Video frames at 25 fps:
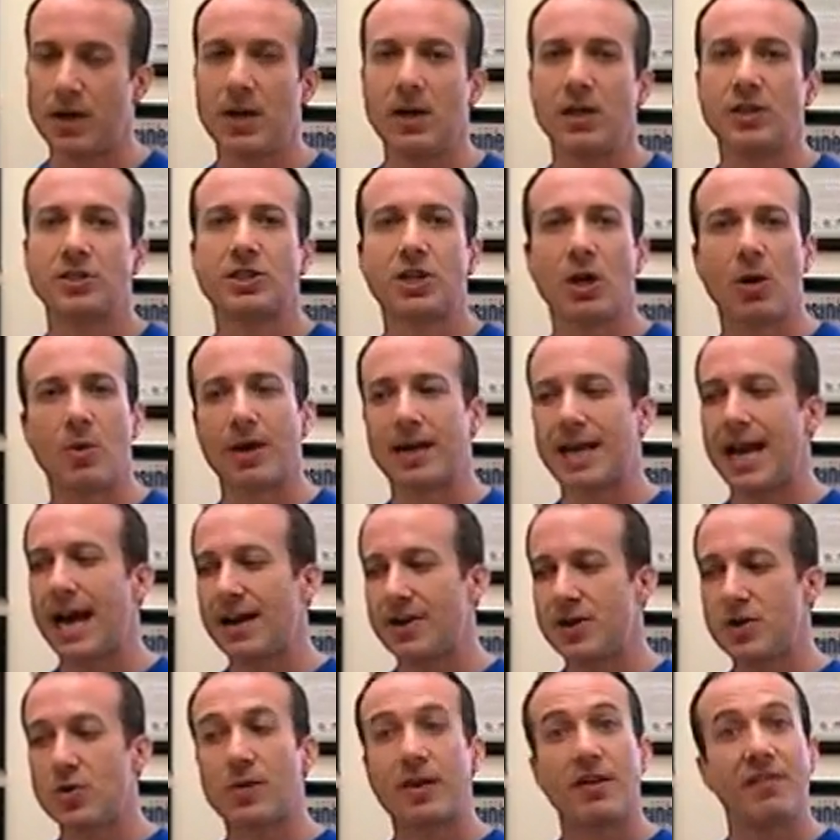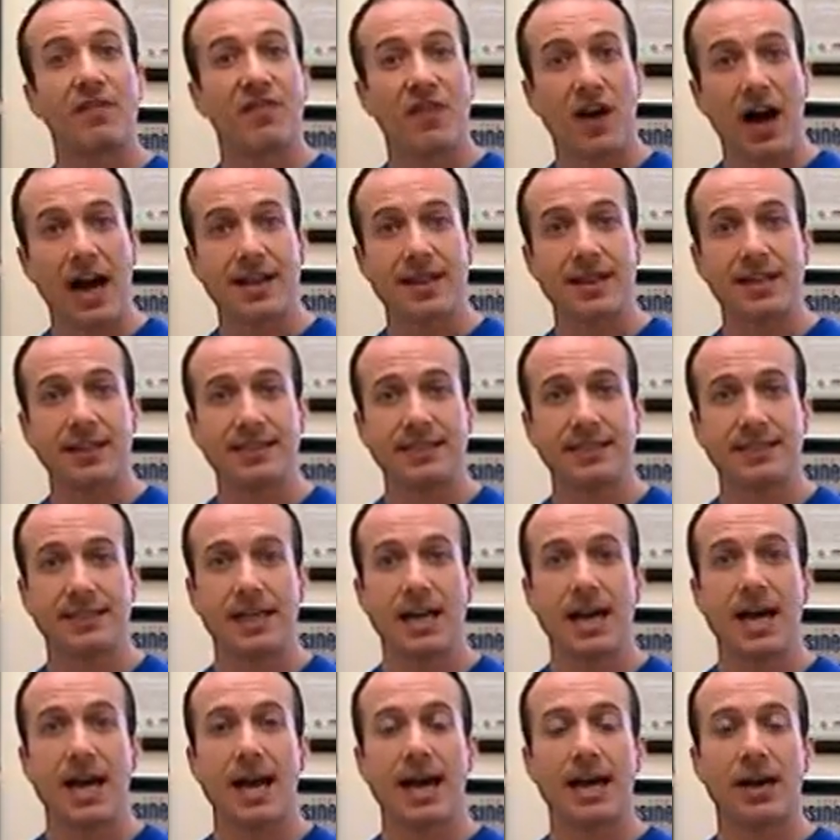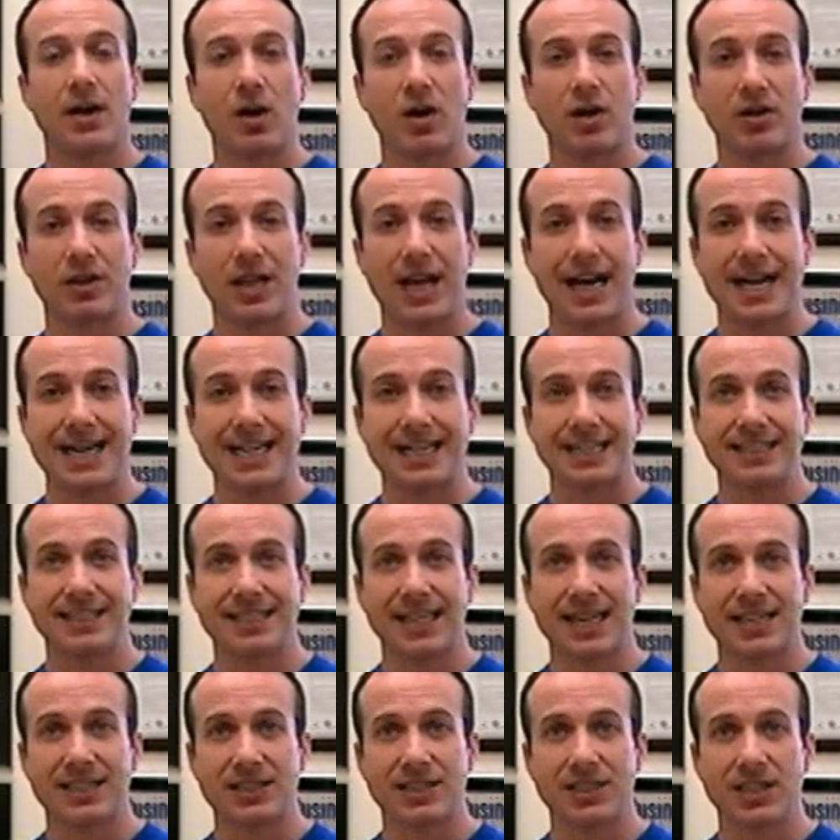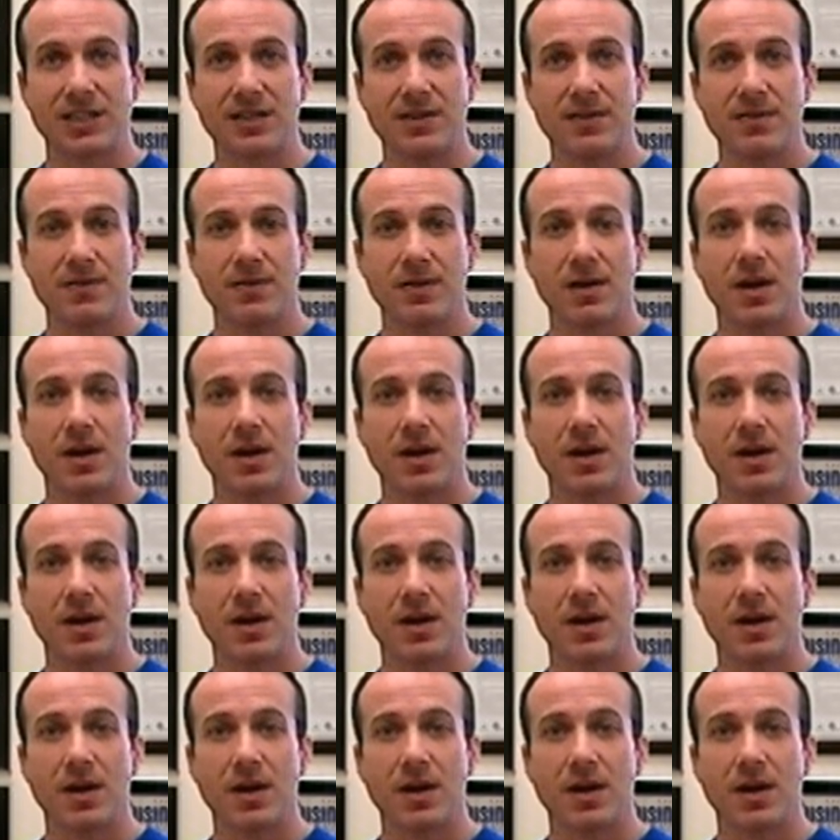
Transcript: So again, you can find this in our lighting section.